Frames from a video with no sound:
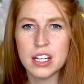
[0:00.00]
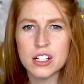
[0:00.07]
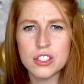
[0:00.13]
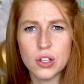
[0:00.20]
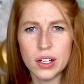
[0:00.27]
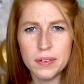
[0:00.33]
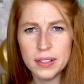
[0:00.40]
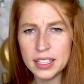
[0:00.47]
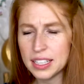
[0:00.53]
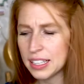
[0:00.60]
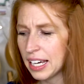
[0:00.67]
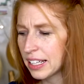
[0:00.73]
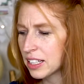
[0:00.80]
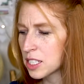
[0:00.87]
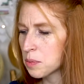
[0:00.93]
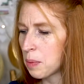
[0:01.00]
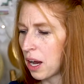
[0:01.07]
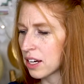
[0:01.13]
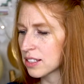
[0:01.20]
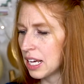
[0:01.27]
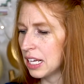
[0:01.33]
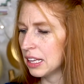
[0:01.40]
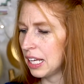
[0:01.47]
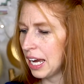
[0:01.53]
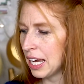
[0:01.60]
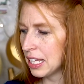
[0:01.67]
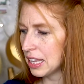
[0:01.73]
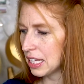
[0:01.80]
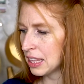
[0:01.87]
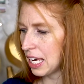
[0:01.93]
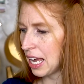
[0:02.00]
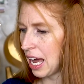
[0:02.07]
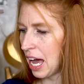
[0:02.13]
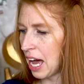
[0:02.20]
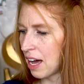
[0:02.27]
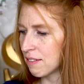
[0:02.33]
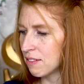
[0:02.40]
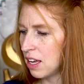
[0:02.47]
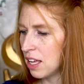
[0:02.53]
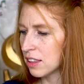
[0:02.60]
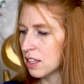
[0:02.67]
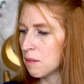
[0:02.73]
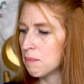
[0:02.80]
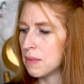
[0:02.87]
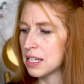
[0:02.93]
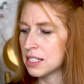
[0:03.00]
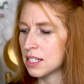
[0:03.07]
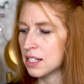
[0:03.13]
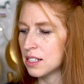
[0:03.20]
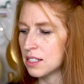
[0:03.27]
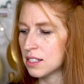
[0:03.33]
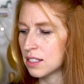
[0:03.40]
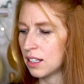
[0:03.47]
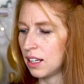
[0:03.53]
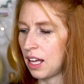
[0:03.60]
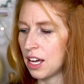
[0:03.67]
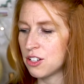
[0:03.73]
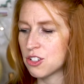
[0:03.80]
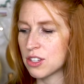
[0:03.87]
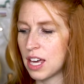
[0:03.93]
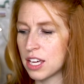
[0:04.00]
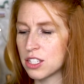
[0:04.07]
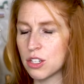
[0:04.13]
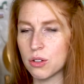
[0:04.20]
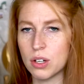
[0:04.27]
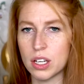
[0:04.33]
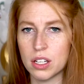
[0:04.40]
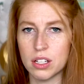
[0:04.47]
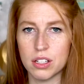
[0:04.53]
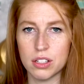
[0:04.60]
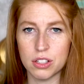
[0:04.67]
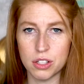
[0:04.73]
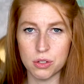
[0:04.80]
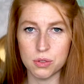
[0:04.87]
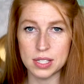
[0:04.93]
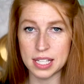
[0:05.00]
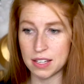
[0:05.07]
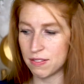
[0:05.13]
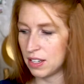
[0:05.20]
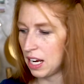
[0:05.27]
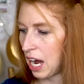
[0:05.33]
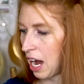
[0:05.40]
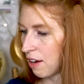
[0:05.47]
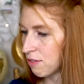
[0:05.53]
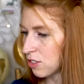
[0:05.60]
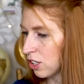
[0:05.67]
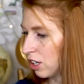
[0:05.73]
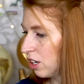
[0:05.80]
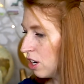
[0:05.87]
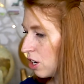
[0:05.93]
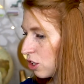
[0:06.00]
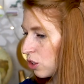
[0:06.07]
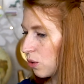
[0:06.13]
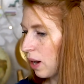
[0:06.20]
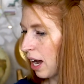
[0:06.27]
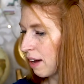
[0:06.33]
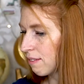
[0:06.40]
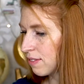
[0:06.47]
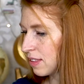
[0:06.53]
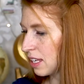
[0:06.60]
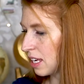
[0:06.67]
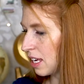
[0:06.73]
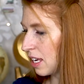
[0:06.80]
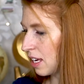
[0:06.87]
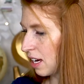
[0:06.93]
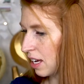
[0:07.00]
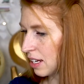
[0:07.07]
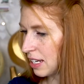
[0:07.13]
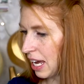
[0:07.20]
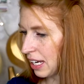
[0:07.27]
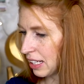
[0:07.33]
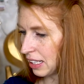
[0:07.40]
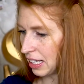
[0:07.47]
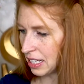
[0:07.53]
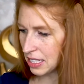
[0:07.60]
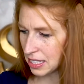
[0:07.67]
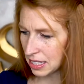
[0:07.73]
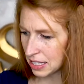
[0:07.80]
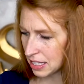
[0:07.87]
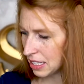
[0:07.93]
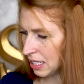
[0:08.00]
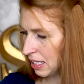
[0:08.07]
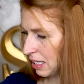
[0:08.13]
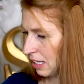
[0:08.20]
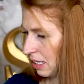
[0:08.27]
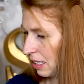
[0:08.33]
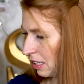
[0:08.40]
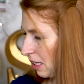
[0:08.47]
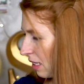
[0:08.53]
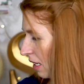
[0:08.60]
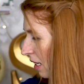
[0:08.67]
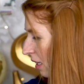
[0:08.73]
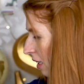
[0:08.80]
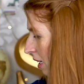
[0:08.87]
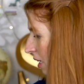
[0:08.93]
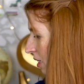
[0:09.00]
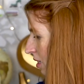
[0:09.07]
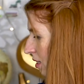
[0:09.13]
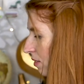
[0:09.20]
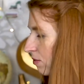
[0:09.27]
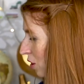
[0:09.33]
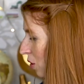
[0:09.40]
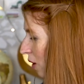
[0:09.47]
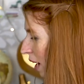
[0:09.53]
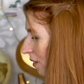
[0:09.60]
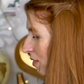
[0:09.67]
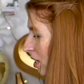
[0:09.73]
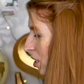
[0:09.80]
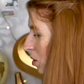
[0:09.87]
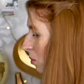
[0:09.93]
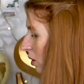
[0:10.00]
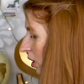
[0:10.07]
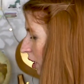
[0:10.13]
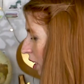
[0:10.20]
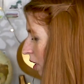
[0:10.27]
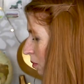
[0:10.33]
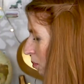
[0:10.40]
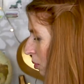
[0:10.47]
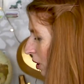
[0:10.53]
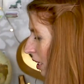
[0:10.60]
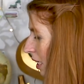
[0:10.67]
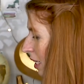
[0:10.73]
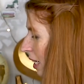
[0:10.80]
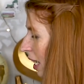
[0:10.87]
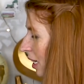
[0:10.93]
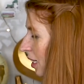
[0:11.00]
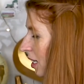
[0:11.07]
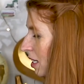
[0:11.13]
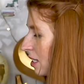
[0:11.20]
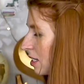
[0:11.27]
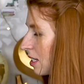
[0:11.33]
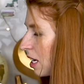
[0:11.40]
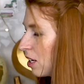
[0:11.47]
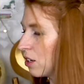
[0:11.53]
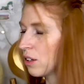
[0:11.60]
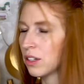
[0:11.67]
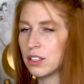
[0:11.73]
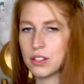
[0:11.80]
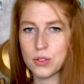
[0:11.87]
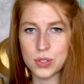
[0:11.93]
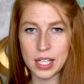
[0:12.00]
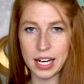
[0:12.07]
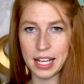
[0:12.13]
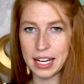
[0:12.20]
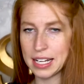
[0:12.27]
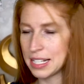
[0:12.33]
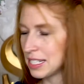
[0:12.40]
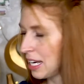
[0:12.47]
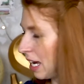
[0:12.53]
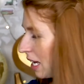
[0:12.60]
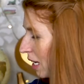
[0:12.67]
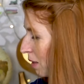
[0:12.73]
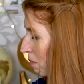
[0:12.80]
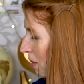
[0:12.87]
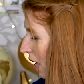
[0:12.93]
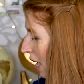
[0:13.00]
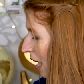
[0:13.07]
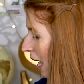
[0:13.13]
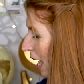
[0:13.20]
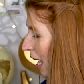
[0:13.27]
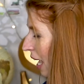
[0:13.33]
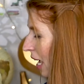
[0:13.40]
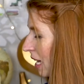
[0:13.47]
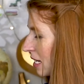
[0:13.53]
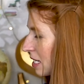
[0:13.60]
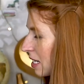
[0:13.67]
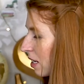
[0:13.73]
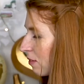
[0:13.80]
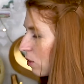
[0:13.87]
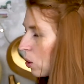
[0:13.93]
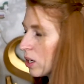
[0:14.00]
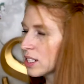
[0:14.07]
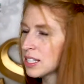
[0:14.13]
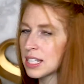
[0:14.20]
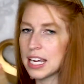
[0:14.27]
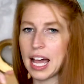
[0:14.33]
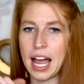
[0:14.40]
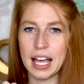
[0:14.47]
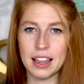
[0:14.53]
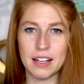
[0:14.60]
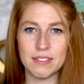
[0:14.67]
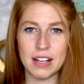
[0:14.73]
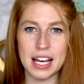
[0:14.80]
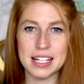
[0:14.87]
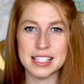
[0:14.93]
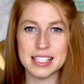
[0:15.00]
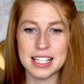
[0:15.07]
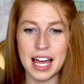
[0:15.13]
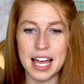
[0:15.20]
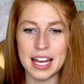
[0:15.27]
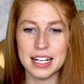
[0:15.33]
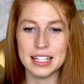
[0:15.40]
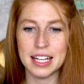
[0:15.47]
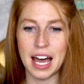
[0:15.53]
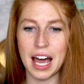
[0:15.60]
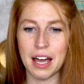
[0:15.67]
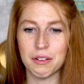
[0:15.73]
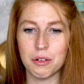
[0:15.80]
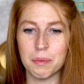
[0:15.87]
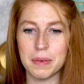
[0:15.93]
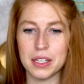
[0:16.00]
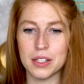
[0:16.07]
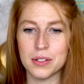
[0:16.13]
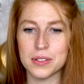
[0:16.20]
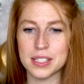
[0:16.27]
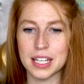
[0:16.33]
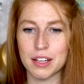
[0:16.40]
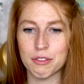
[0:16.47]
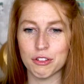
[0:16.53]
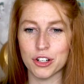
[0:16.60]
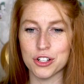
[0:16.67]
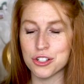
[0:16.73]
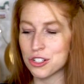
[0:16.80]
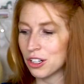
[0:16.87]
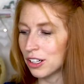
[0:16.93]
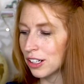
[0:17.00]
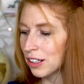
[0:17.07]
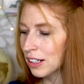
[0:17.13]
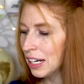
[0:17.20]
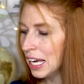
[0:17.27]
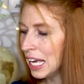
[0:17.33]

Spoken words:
So I really like this box. I like that they have the Mrs. clutch that you can use even after. You have the necklace that I lost. You have this really pretty necklace that you can use at any time. And of course the I Love Us sign that I will be using for sure.